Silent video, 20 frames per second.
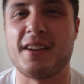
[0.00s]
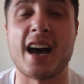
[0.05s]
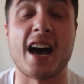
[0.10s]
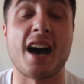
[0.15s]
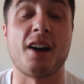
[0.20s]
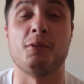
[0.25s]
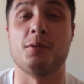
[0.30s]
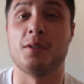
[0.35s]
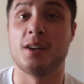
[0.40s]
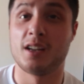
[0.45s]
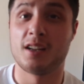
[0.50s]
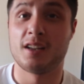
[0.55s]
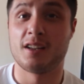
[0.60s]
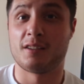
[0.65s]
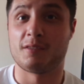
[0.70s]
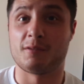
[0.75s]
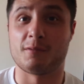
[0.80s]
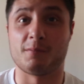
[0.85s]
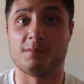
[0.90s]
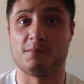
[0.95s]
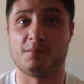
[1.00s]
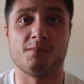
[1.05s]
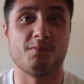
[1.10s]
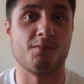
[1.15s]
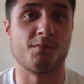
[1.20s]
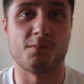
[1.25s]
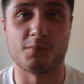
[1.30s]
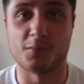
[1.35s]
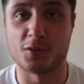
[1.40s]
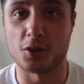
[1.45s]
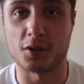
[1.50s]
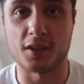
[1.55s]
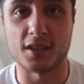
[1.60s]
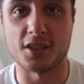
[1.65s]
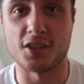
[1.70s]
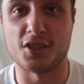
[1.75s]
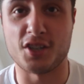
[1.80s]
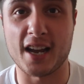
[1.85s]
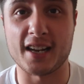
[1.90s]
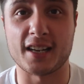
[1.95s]
Now,
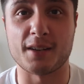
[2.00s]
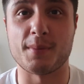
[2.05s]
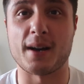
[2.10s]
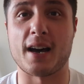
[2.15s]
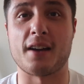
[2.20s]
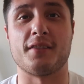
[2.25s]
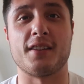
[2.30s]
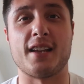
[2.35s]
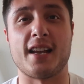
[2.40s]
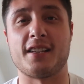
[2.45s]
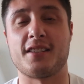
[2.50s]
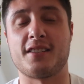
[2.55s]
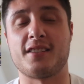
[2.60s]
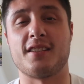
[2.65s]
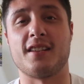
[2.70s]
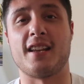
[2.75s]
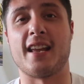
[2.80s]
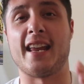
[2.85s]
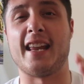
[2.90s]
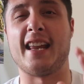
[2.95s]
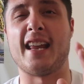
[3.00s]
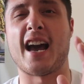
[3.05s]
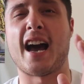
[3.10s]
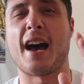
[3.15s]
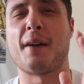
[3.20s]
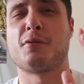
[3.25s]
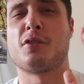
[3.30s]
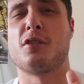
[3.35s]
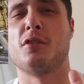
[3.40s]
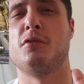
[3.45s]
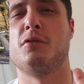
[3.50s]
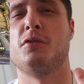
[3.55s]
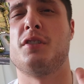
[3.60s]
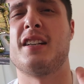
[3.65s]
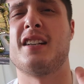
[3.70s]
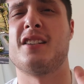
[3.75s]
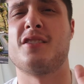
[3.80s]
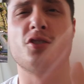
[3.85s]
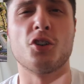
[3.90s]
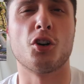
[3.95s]
talking to Jake about this, he
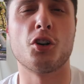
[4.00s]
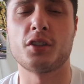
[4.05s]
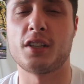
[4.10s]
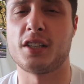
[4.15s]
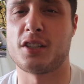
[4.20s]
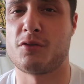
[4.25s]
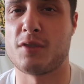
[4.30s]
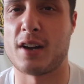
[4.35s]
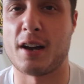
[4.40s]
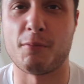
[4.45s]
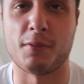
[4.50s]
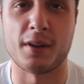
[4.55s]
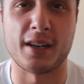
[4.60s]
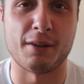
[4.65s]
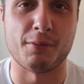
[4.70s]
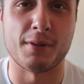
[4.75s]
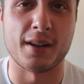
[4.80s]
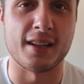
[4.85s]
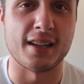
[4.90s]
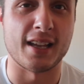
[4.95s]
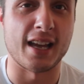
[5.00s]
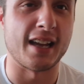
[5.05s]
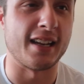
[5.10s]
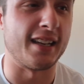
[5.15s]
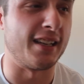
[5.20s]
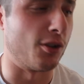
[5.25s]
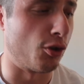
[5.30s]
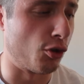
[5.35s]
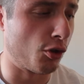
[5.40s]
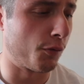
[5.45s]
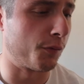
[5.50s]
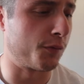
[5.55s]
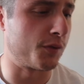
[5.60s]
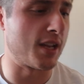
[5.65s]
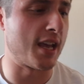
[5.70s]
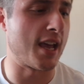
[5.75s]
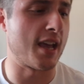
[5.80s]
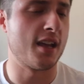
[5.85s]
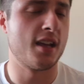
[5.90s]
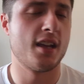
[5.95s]
absolutely adored this ground when he went there. He
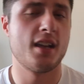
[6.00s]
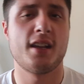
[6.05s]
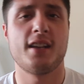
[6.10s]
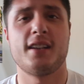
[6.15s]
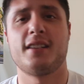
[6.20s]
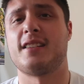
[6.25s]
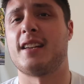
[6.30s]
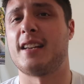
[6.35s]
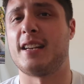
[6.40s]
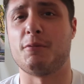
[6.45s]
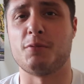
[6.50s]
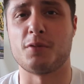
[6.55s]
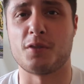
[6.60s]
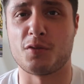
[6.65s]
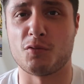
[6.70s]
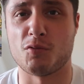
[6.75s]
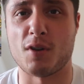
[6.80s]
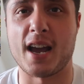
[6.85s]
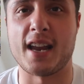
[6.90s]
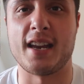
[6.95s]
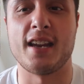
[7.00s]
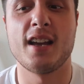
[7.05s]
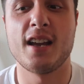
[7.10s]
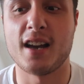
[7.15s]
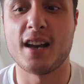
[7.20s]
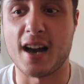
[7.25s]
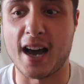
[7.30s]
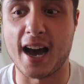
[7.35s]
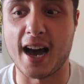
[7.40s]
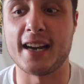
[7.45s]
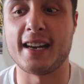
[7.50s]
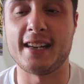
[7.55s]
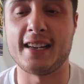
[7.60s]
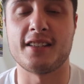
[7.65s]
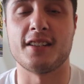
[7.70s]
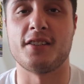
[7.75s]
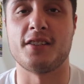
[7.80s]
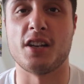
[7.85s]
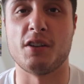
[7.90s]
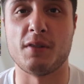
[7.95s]
loved it. He said he was great. I
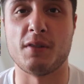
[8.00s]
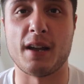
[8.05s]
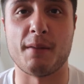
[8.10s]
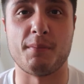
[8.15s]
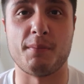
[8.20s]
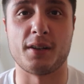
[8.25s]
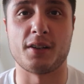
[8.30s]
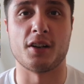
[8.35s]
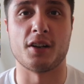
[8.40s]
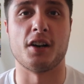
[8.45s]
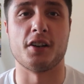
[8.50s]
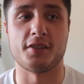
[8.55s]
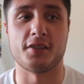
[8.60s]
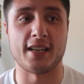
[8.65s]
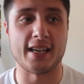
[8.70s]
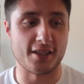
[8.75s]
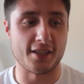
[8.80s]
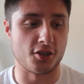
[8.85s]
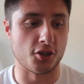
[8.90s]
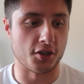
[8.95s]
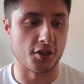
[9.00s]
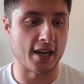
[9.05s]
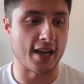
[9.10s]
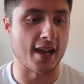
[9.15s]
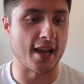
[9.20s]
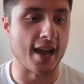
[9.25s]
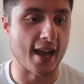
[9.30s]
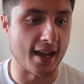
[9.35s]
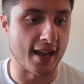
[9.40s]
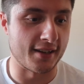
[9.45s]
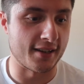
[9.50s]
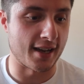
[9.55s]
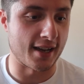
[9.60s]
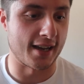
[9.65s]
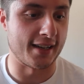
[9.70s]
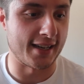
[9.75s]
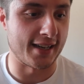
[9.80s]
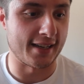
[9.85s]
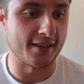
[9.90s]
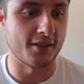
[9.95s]
need to do it because he's done it, and
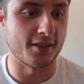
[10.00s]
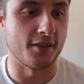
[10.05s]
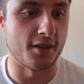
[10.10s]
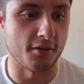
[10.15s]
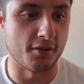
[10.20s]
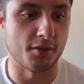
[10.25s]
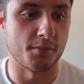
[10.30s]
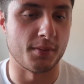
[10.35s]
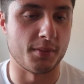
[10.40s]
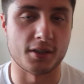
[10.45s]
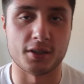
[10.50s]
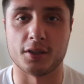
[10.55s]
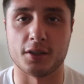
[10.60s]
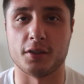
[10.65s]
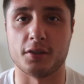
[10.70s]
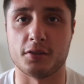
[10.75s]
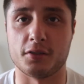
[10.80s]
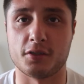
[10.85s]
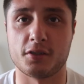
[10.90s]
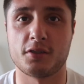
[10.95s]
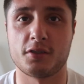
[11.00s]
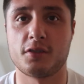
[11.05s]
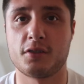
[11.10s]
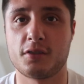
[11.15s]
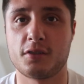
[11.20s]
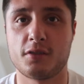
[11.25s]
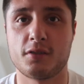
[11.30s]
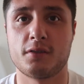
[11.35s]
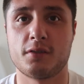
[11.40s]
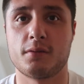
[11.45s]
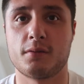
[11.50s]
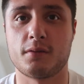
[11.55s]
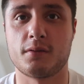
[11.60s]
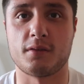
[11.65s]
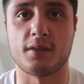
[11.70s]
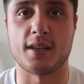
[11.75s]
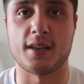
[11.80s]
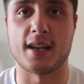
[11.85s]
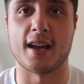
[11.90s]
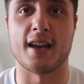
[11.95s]
I need to do it because,
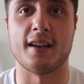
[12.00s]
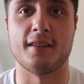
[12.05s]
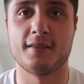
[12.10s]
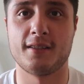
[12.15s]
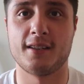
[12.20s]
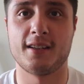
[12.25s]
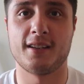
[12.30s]
yeah.